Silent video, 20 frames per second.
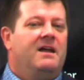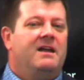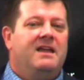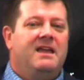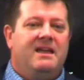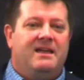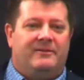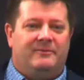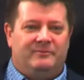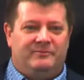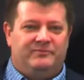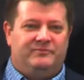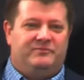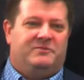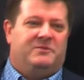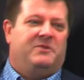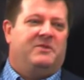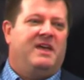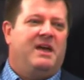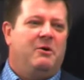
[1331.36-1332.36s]
Again,
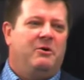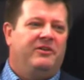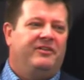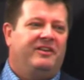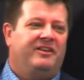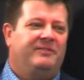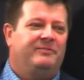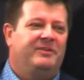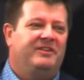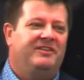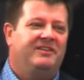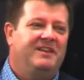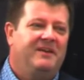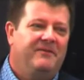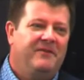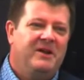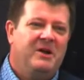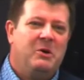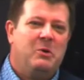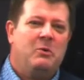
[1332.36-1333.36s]
there was a
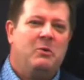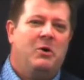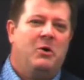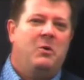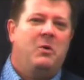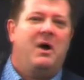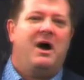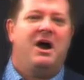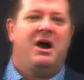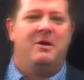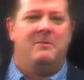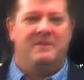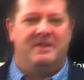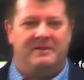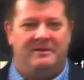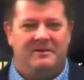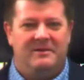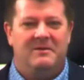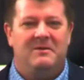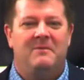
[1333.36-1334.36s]
specific
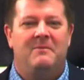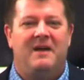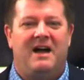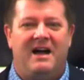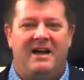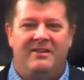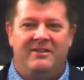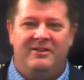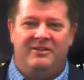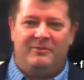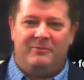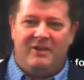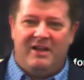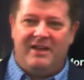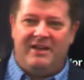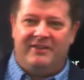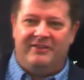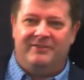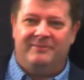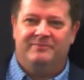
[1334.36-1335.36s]
requirement by this
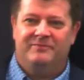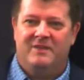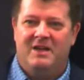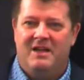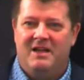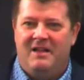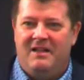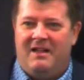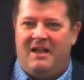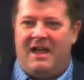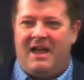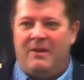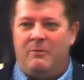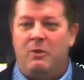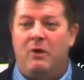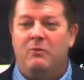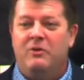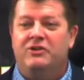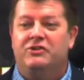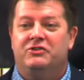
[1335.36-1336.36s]
place.
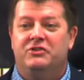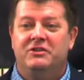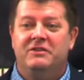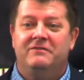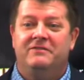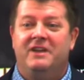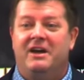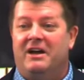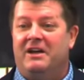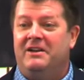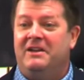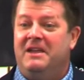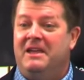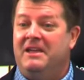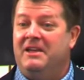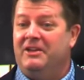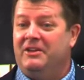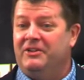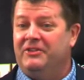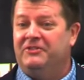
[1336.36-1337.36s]
And what we should have done
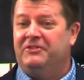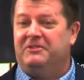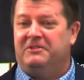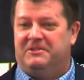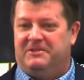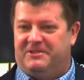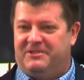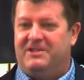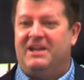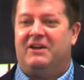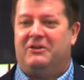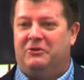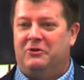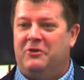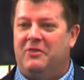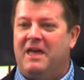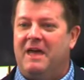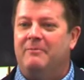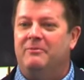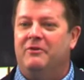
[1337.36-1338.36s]
is checked
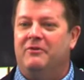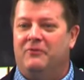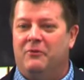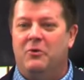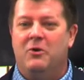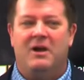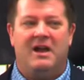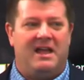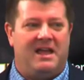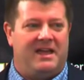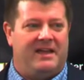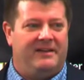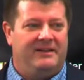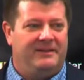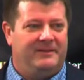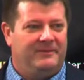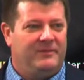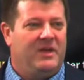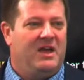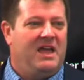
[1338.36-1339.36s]
on that
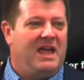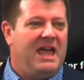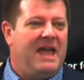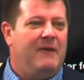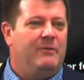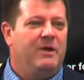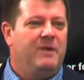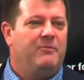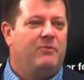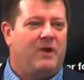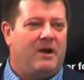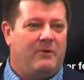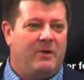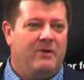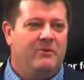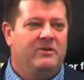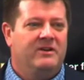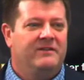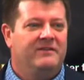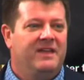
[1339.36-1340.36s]
beforehand, and we
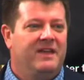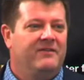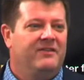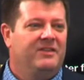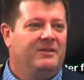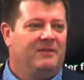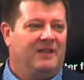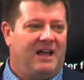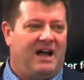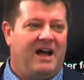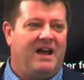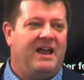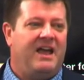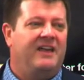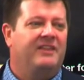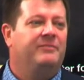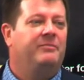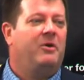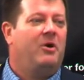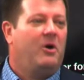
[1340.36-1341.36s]
would have given the Milan
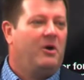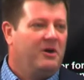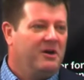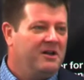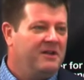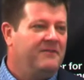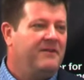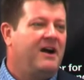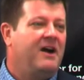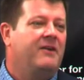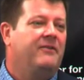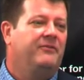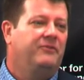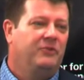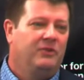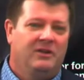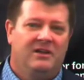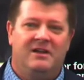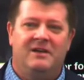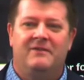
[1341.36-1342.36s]
as part of our
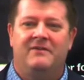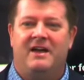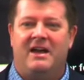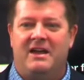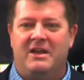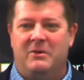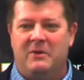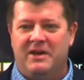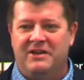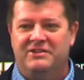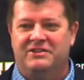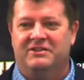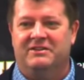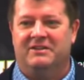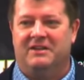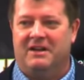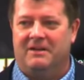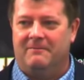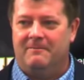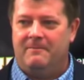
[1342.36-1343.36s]
full
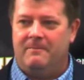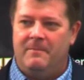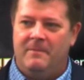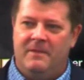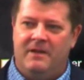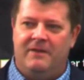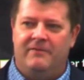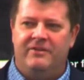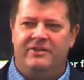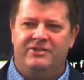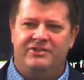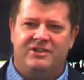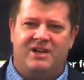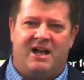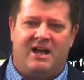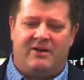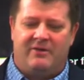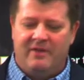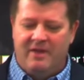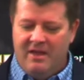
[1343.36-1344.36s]
evaluation of this
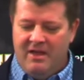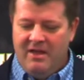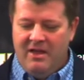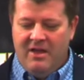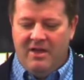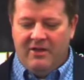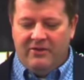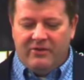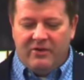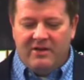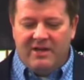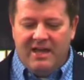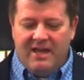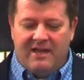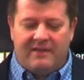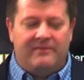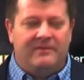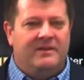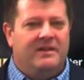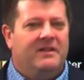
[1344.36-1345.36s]
child. So
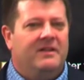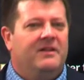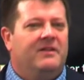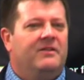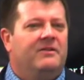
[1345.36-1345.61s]
again,